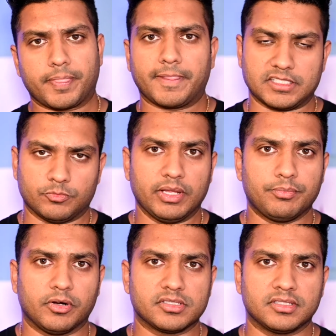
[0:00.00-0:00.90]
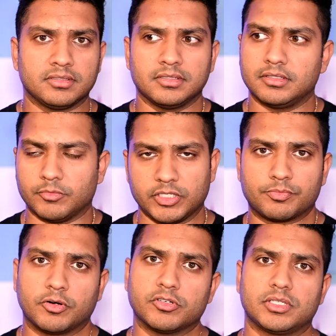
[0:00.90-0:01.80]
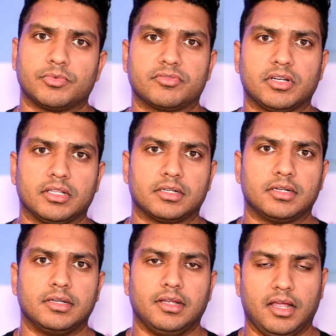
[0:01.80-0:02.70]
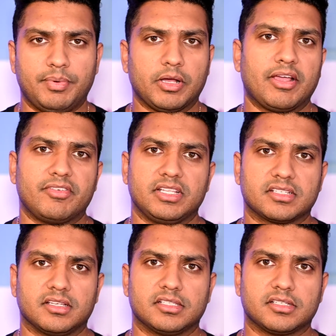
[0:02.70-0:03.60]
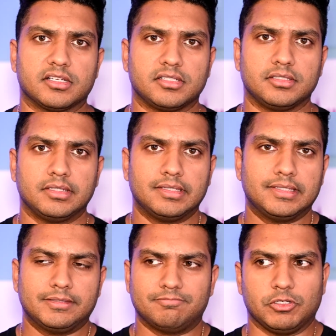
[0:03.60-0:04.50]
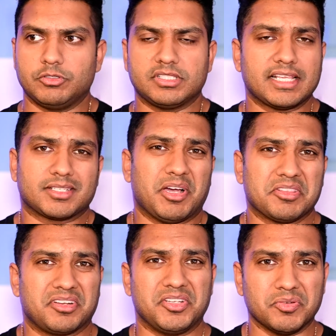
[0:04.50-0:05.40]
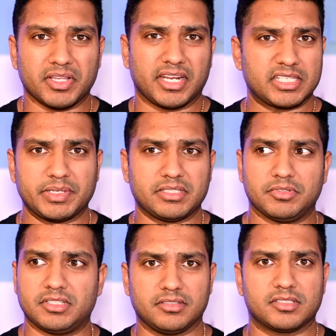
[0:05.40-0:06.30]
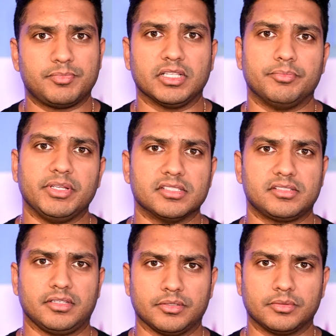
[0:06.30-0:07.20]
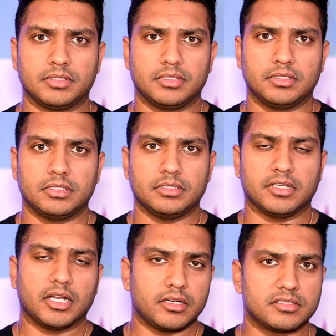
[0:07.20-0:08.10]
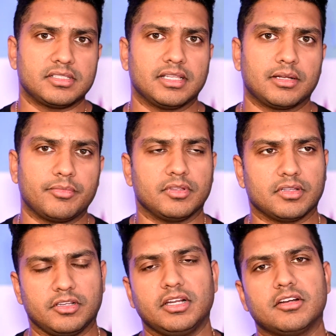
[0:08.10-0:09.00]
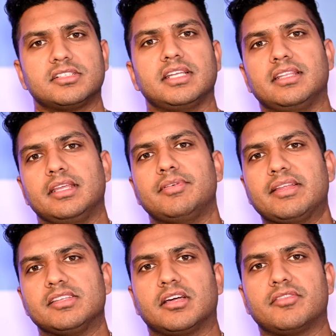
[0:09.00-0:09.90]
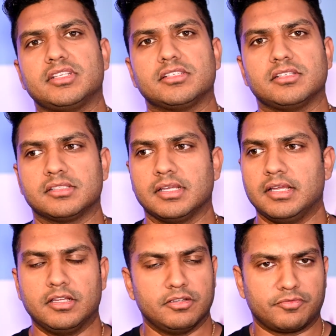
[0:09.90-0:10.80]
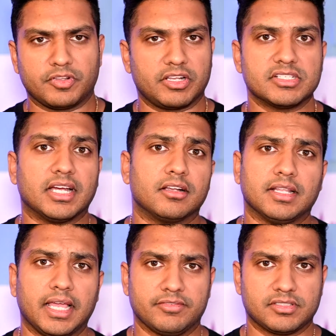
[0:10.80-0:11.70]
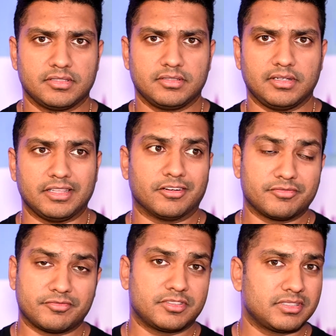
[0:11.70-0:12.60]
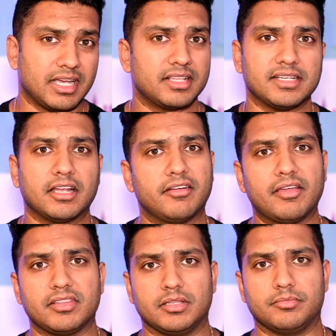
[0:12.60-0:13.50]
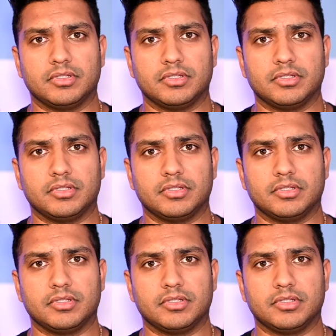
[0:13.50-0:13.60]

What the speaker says: As a white person, when you approach someone of color about having this discussion, don't just ask them how they're doing and expect them to spill the beans to you. You gotta understand that they've had these conversations for their entire lives, and they're kind of tired of having them.